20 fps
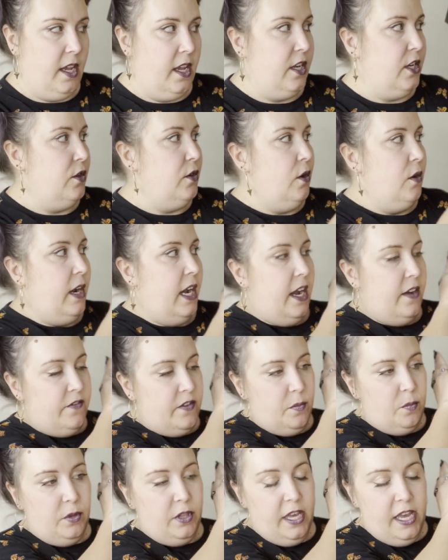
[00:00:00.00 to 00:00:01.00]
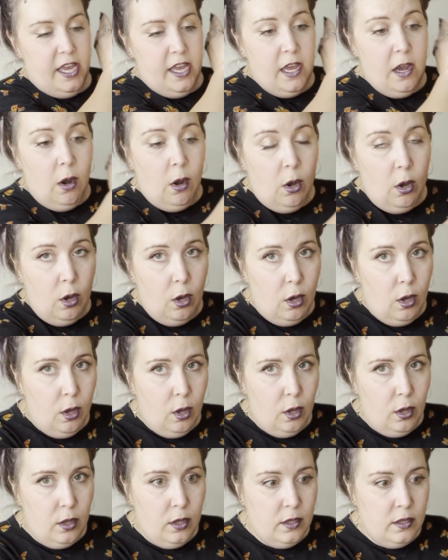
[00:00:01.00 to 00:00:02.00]
And you don't have to play
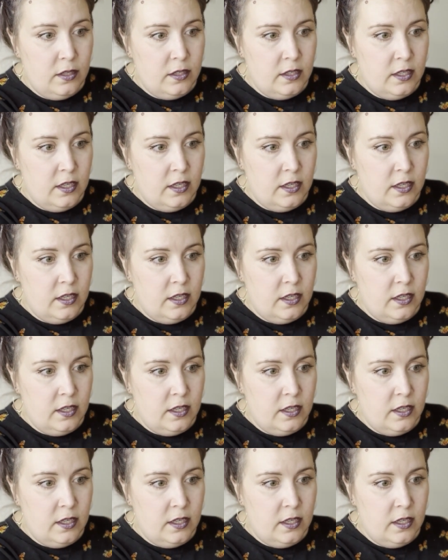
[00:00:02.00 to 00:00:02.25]
all,